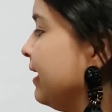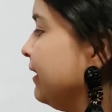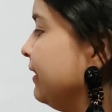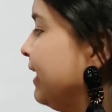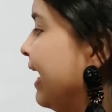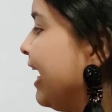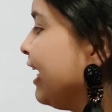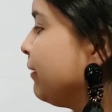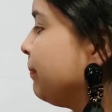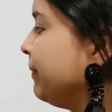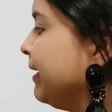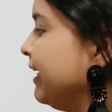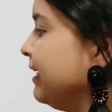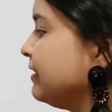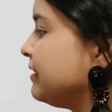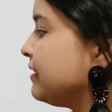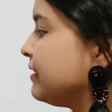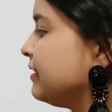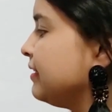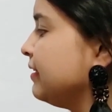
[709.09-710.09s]
That
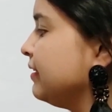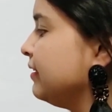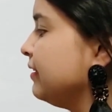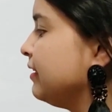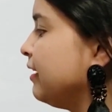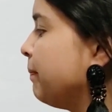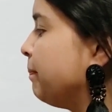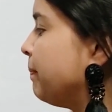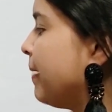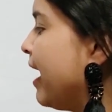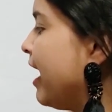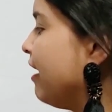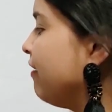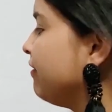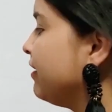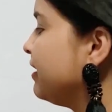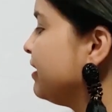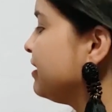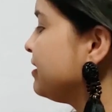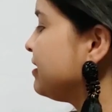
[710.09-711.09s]
means the
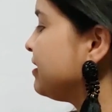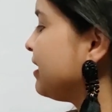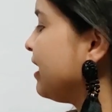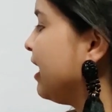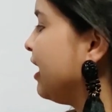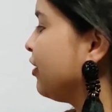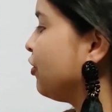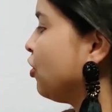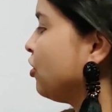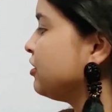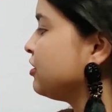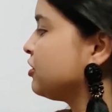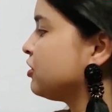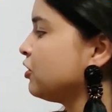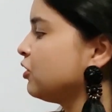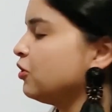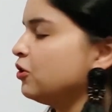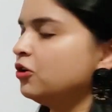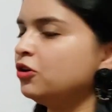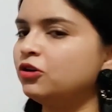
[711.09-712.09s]
powers are
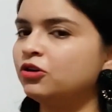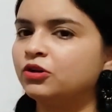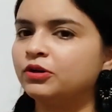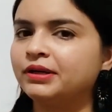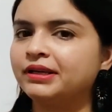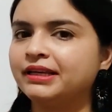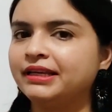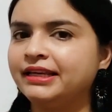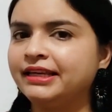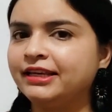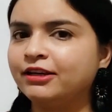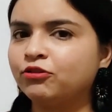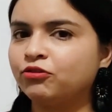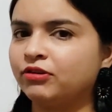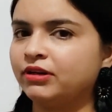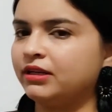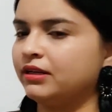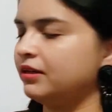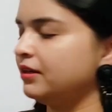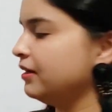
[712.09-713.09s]
also
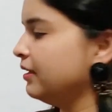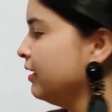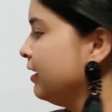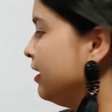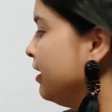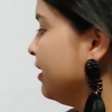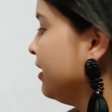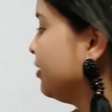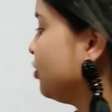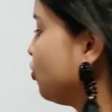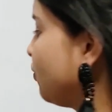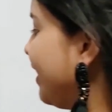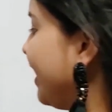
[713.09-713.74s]
equal. So